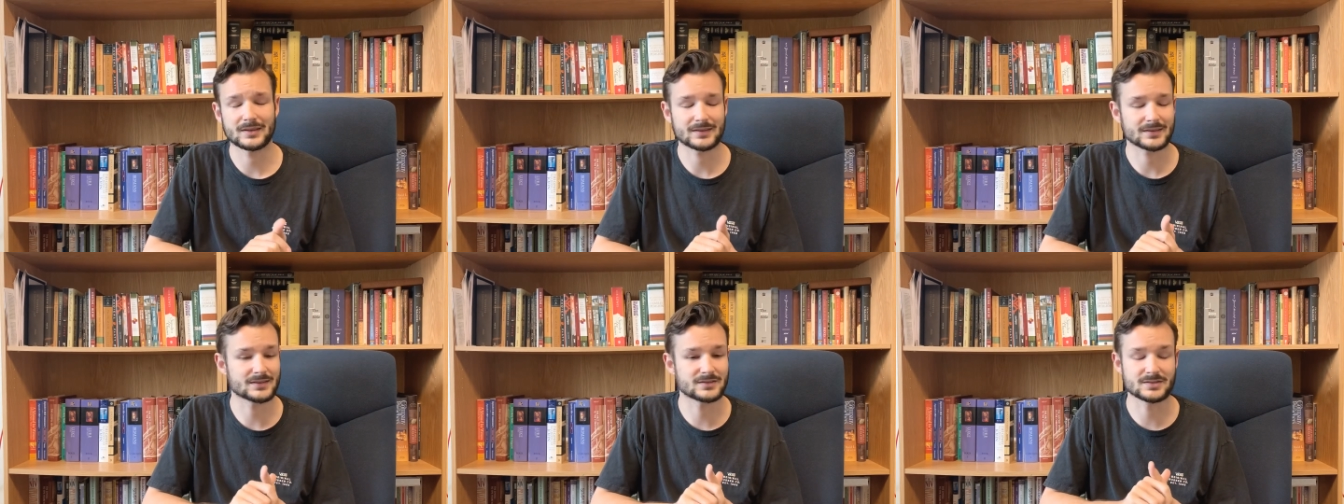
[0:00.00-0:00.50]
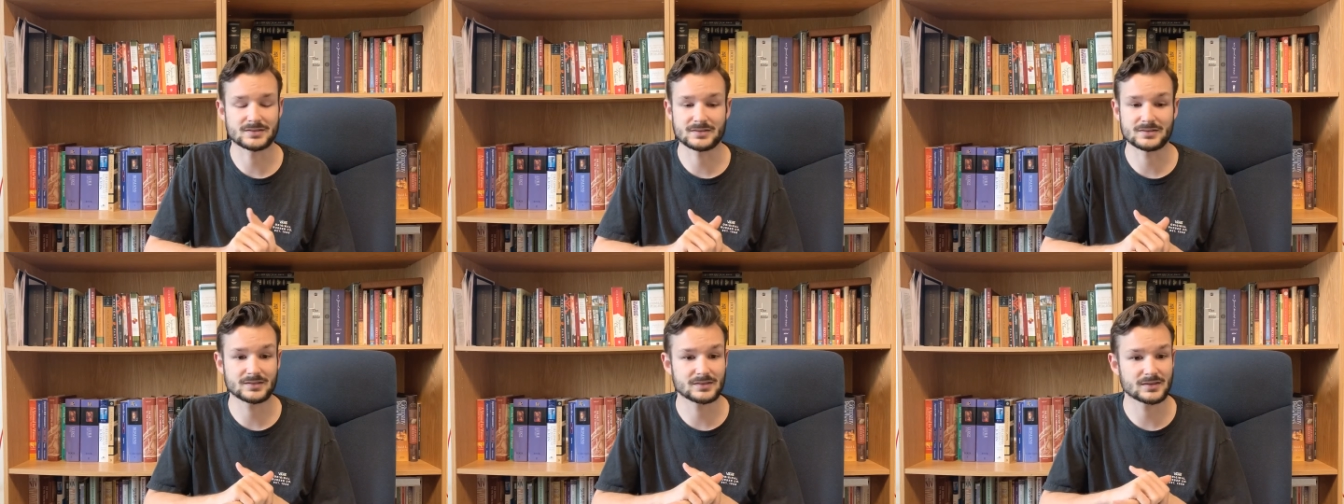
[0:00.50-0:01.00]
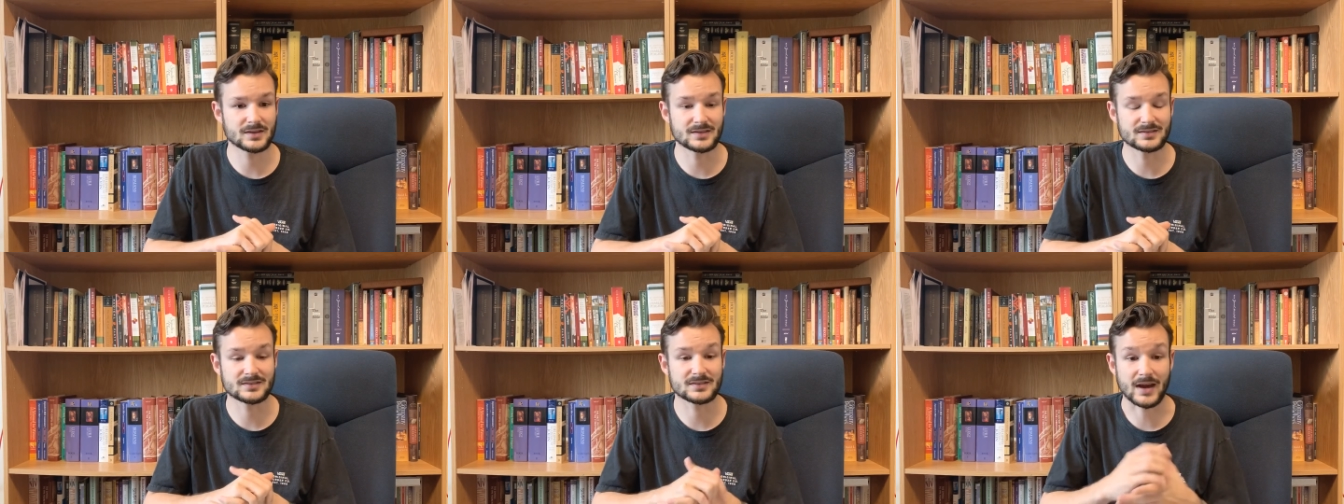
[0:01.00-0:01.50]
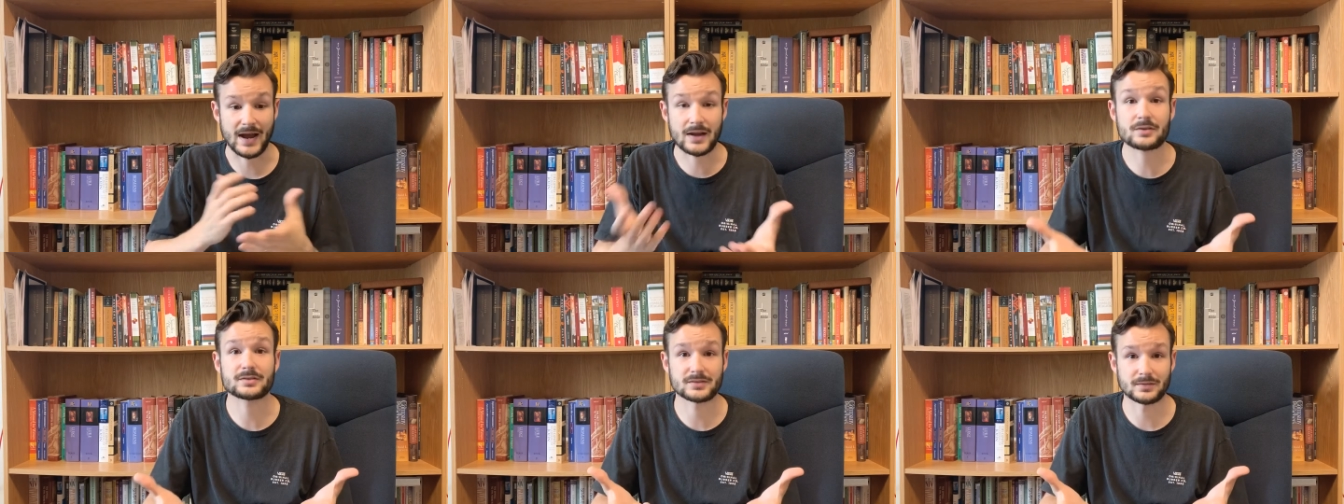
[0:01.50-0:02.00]
It's
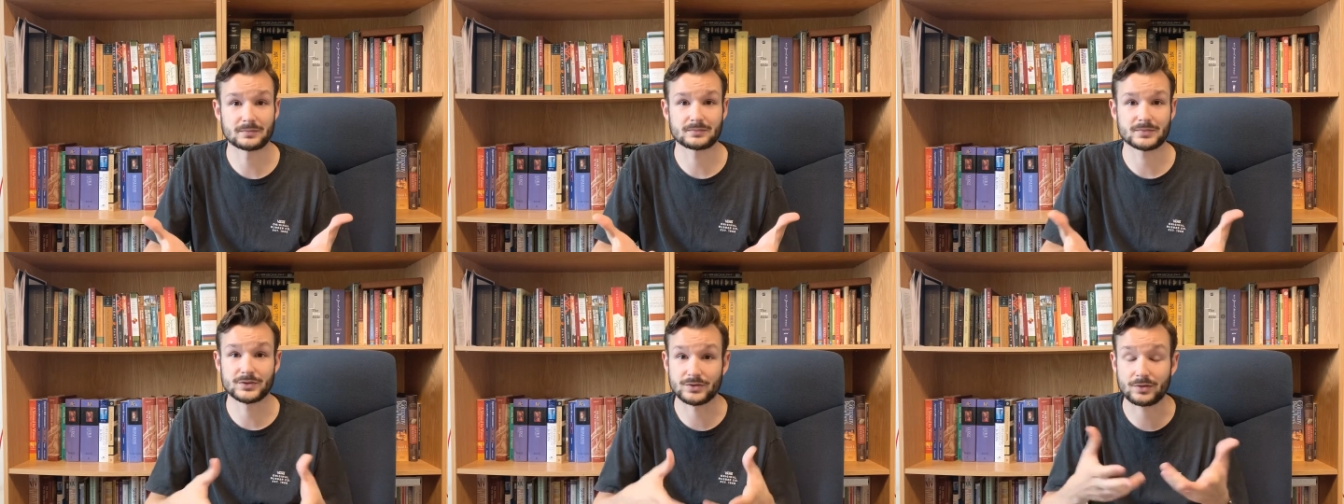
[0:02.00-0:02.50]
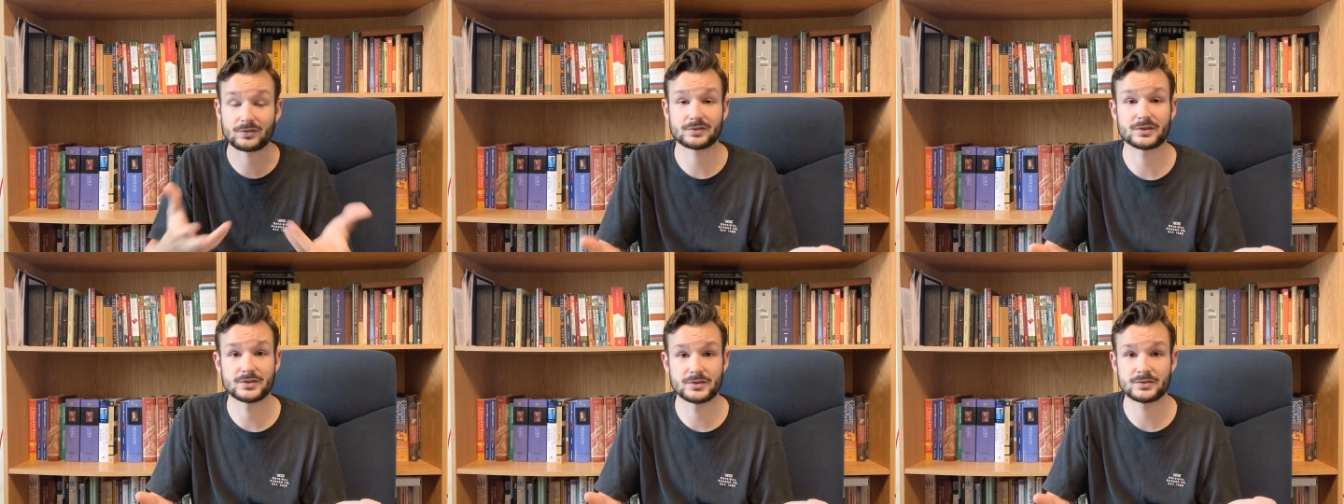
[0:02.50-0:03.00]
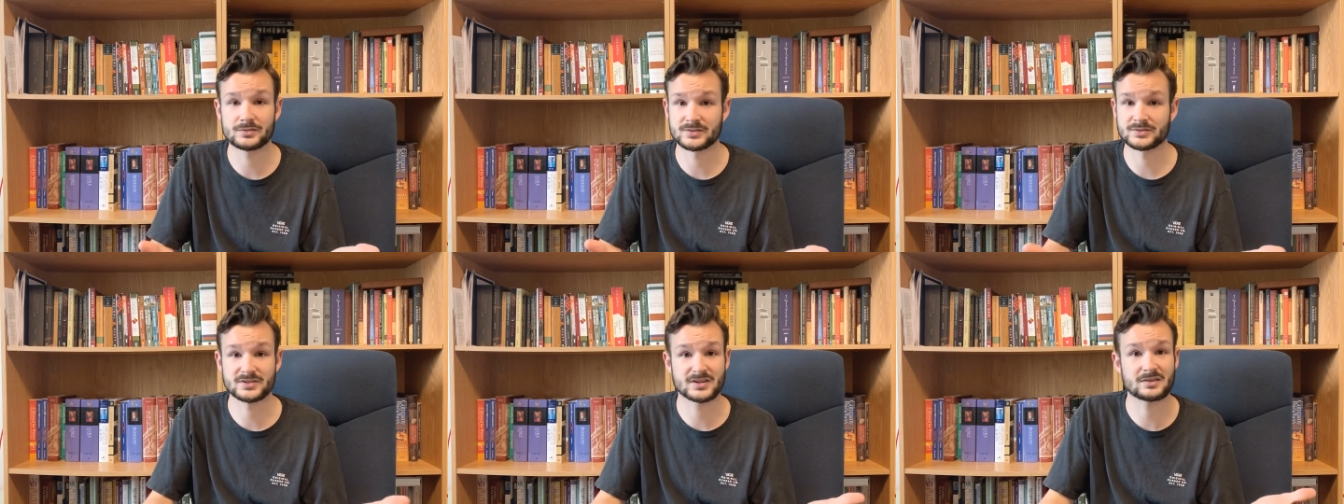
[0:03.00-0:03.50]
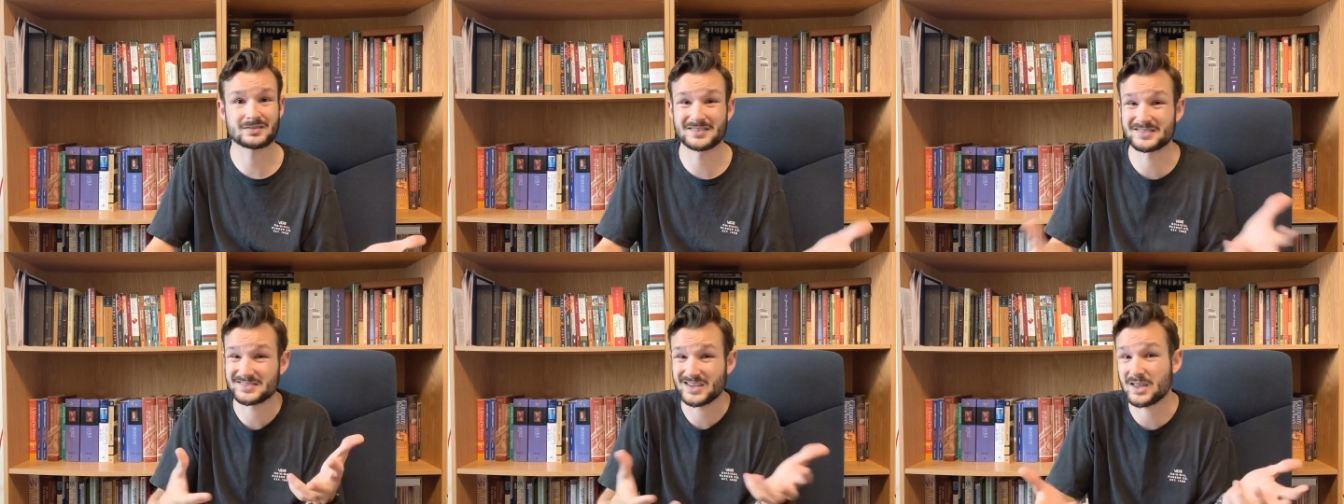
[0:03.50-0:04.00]
tiresome to turn on the news and just hear the
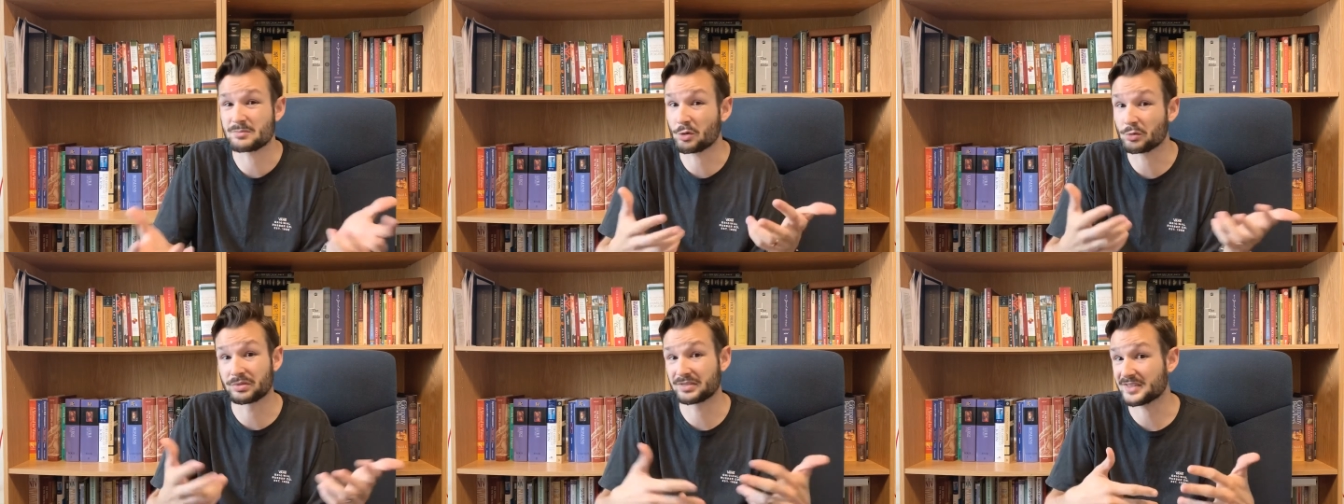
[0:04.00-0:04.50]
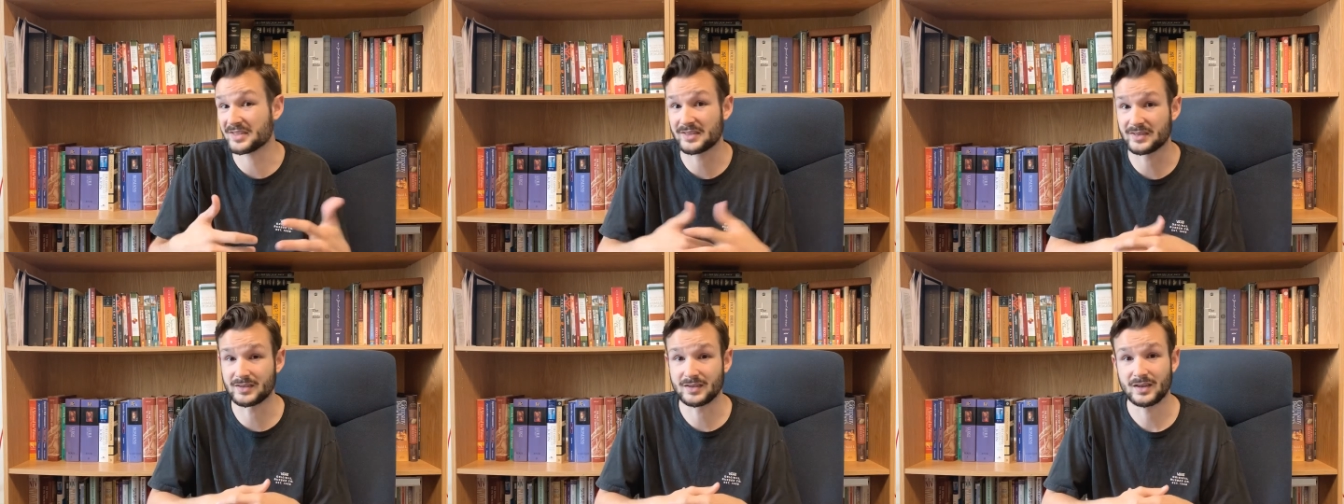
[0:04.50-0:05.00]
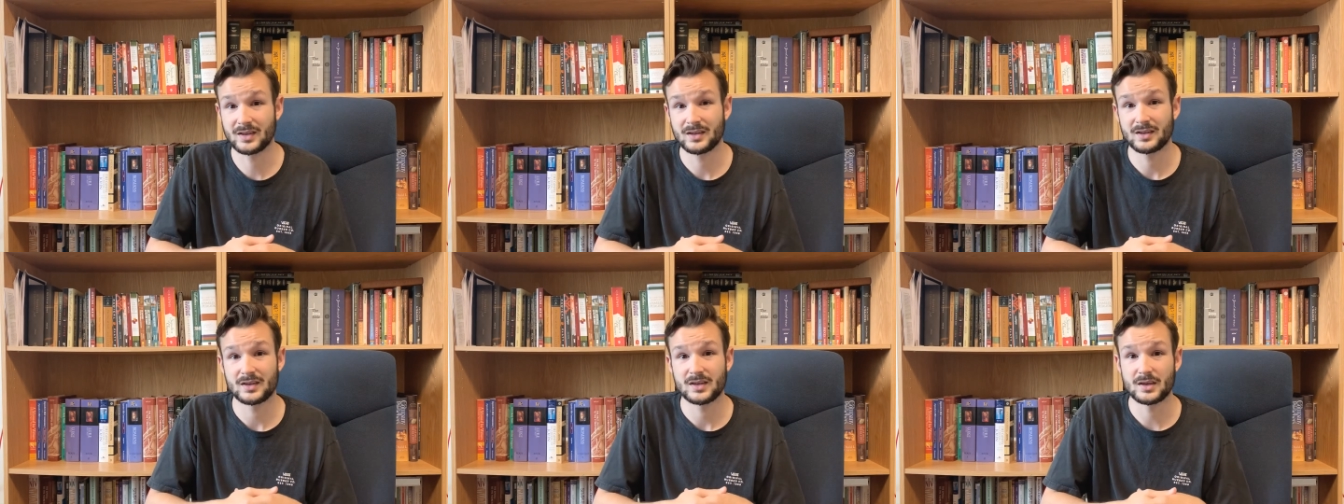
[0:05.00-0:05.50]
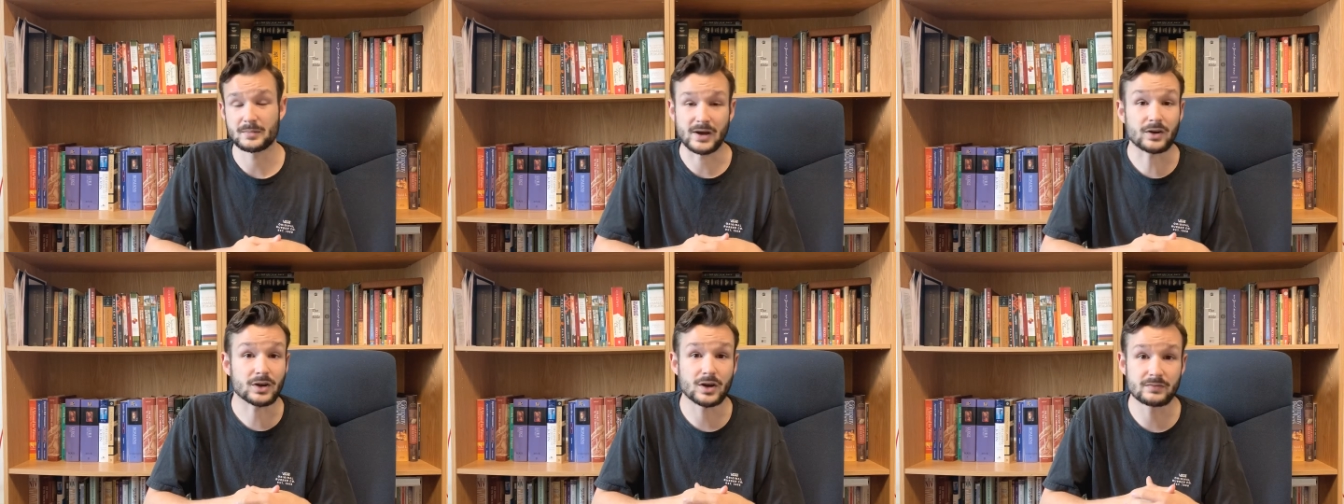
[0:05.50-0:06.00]
same old thing
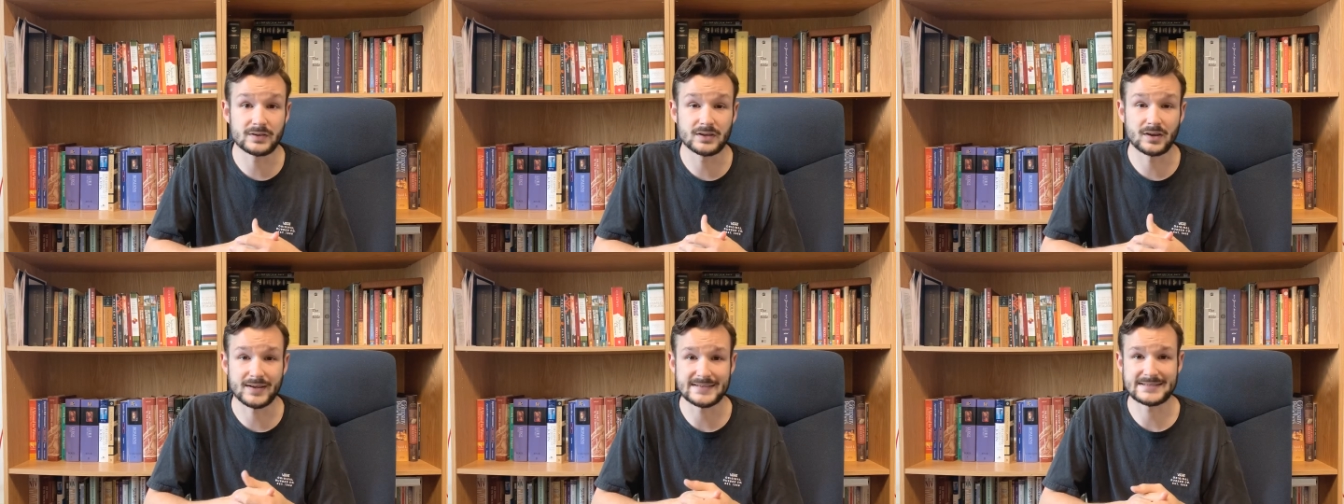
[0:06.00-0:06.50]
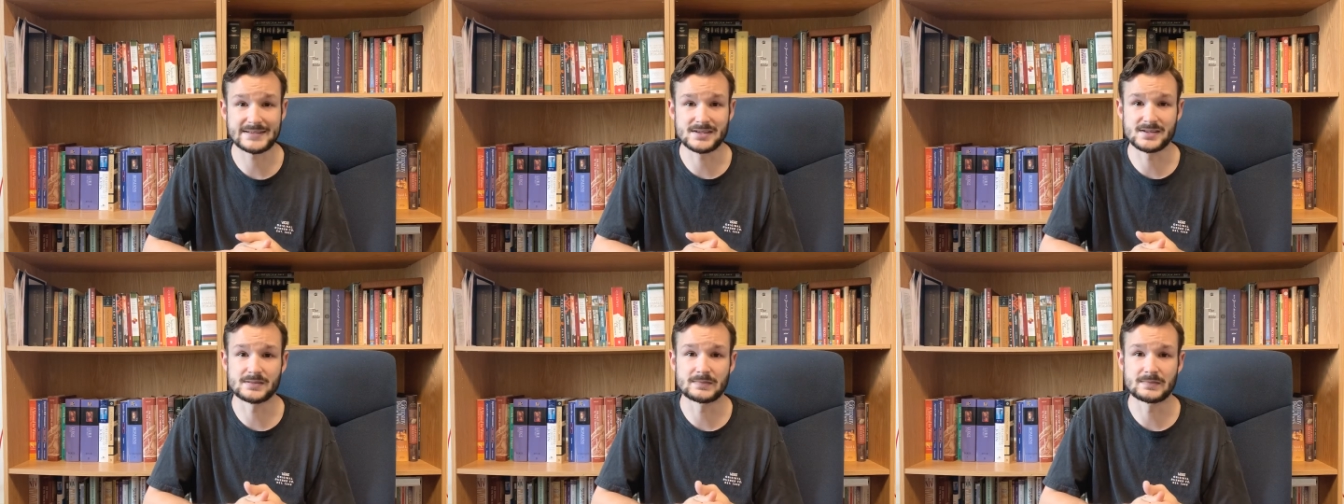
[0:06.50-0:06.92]
about COVID-19.